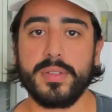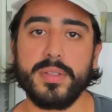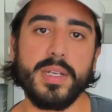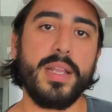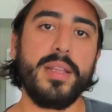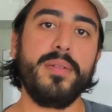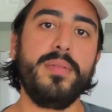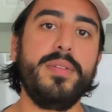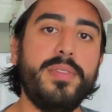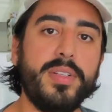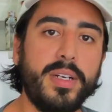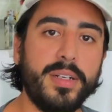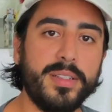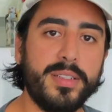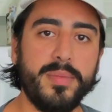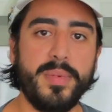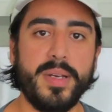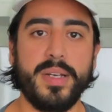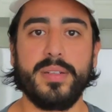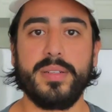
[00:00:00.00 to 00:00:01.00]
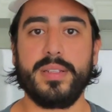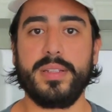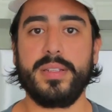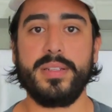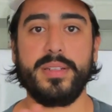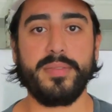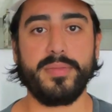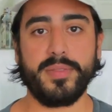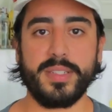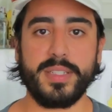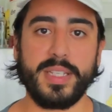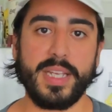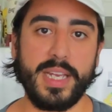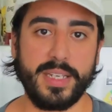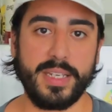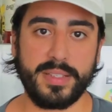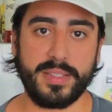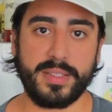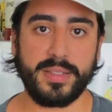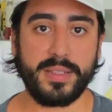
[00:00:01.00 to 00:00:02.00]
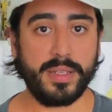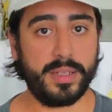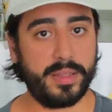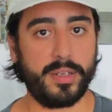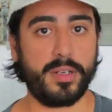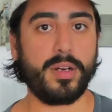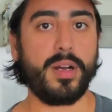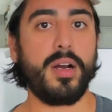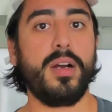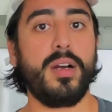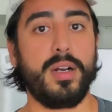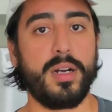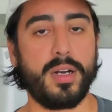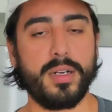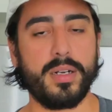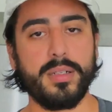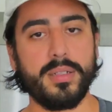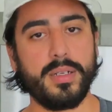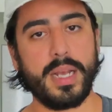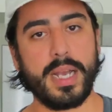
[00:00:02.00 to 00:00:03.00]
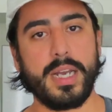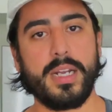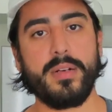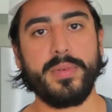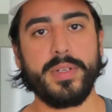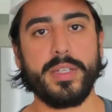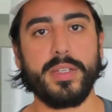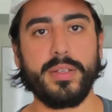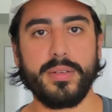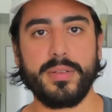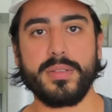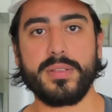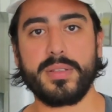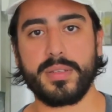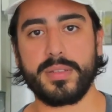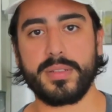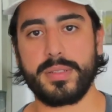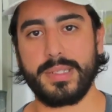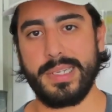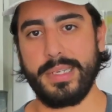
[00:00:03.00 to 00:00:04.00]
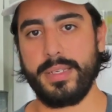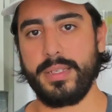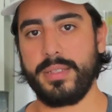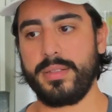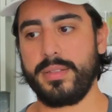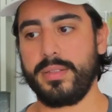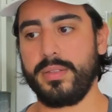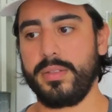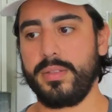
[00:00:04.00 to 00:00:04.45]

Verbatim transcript: now that we've talked about the different tastes that there are, how do we use those tastes